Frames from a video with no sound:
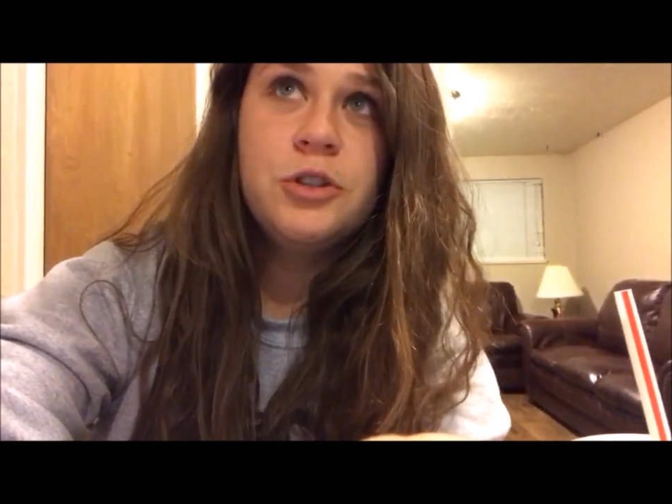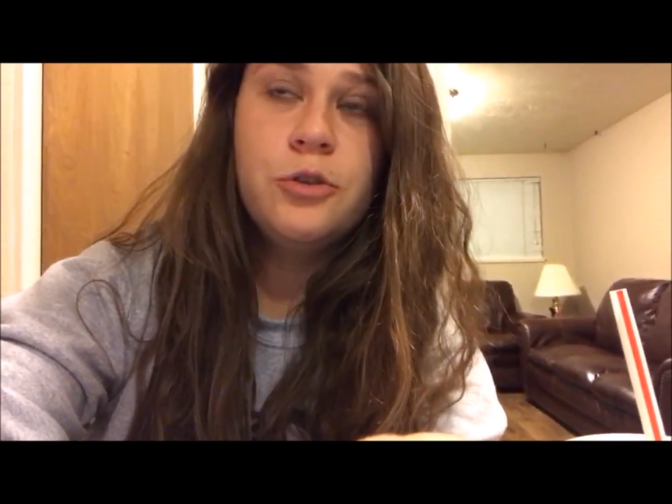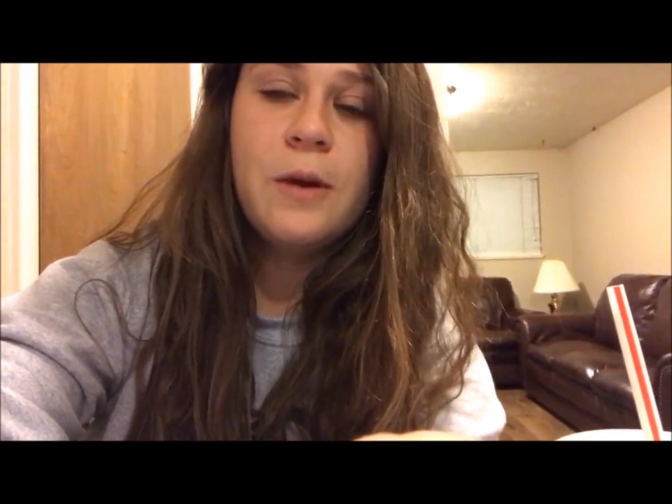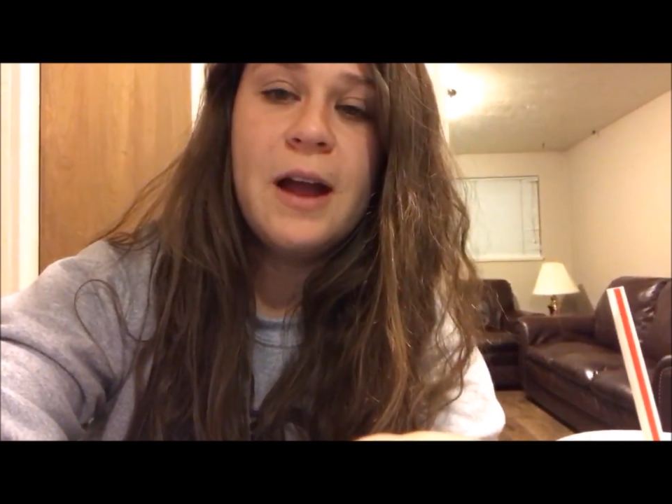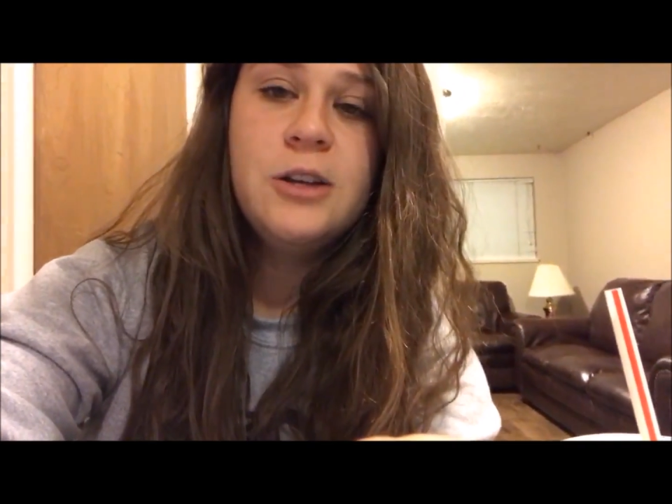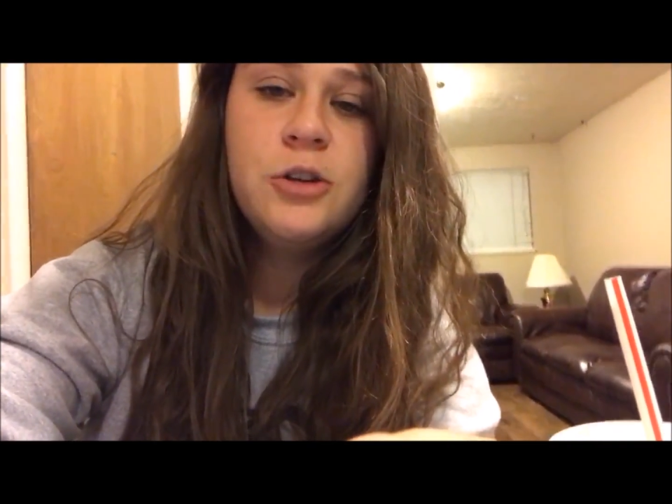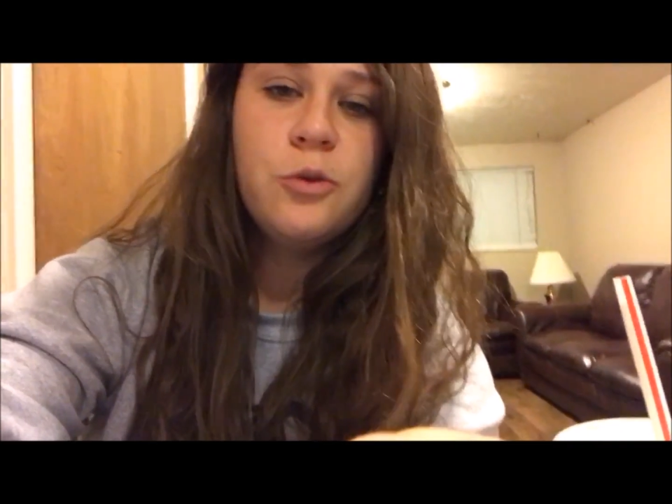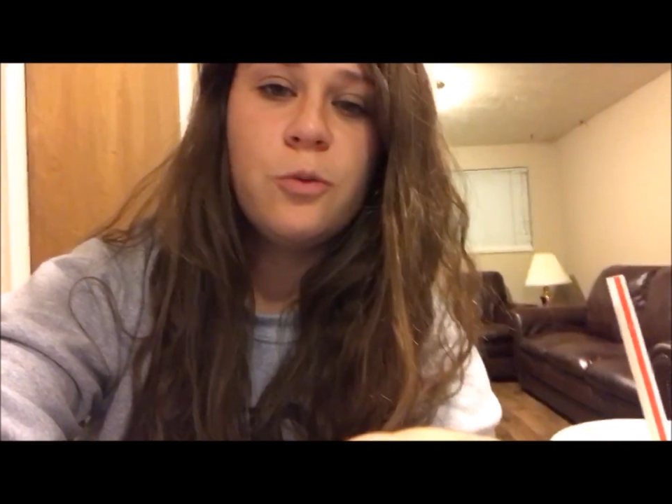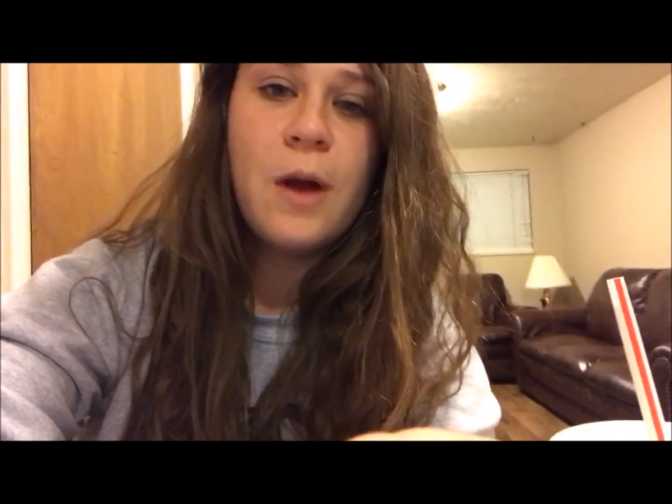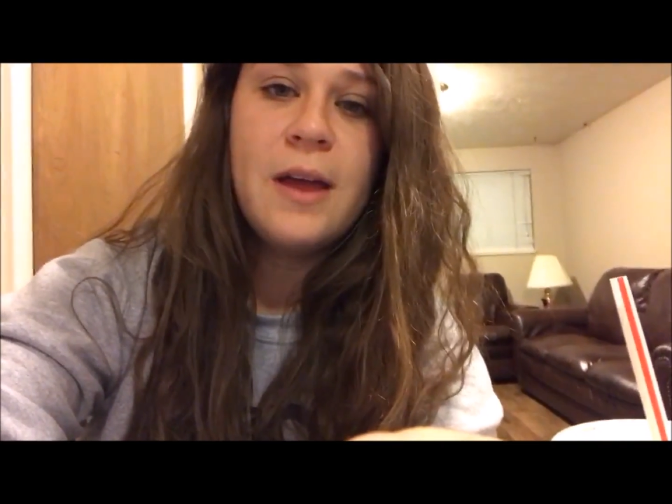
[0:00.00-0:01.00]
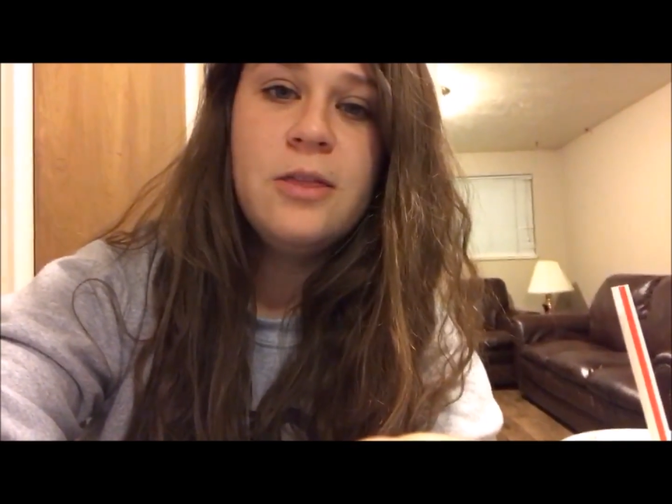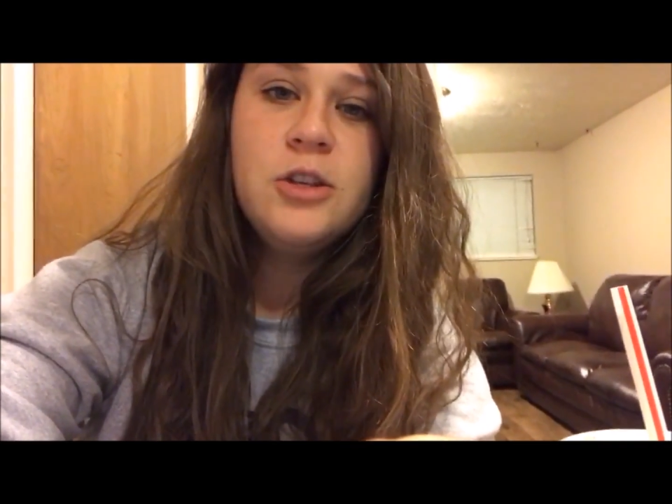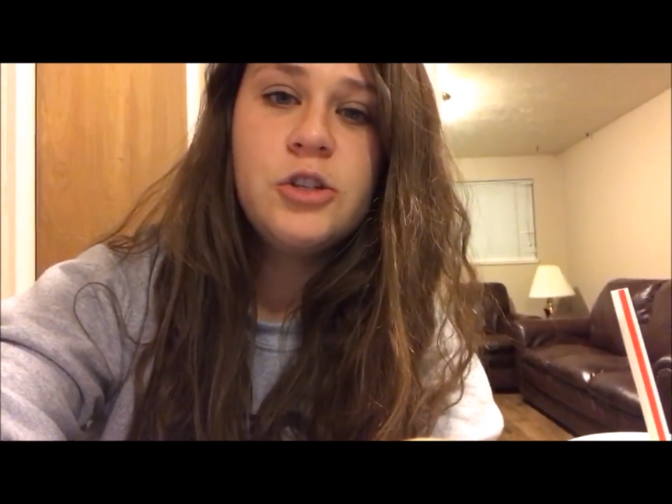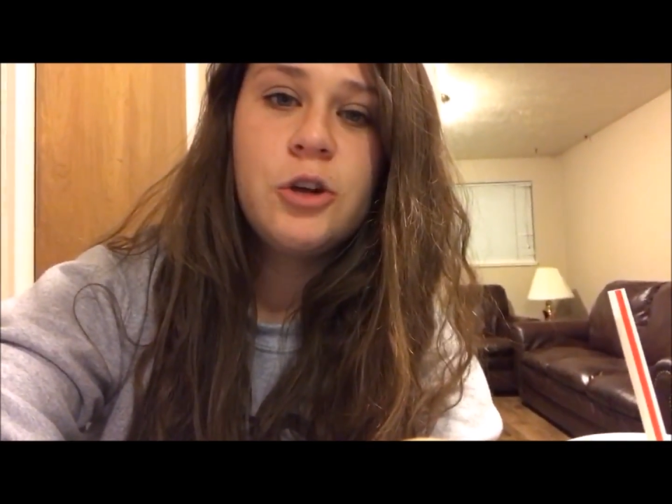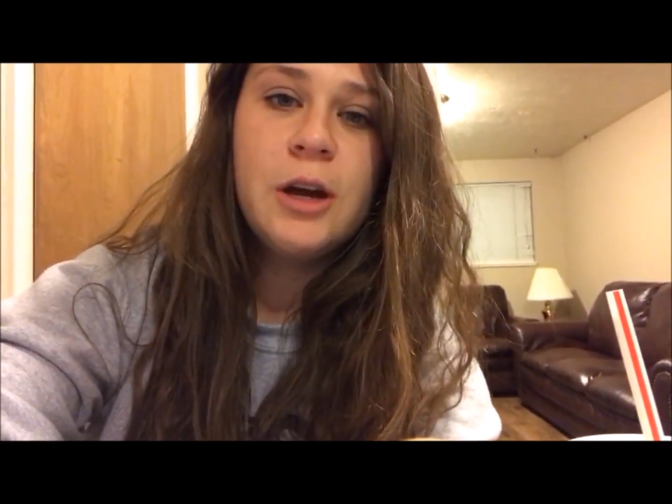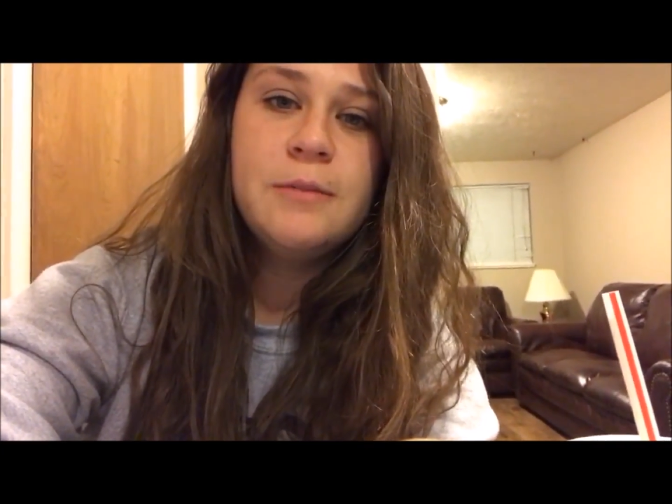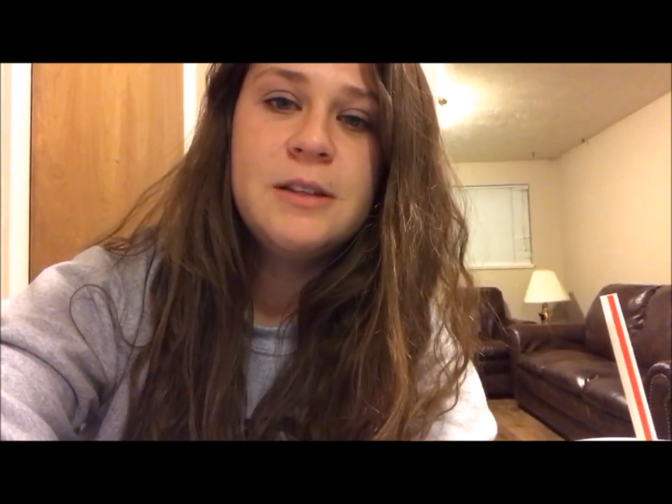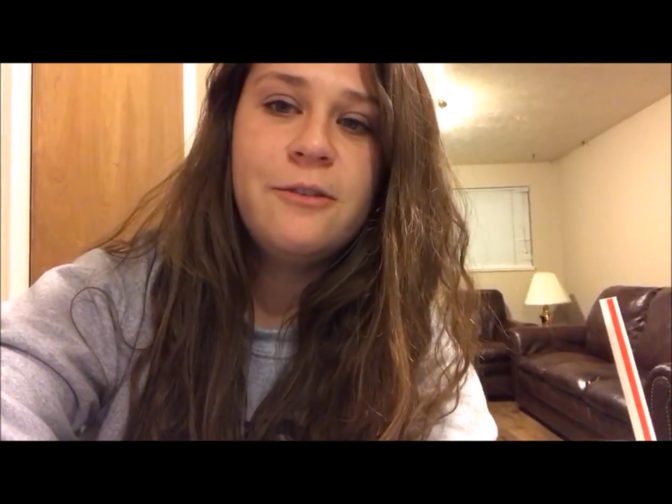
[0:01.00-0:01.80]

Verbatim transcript: direct, write the script,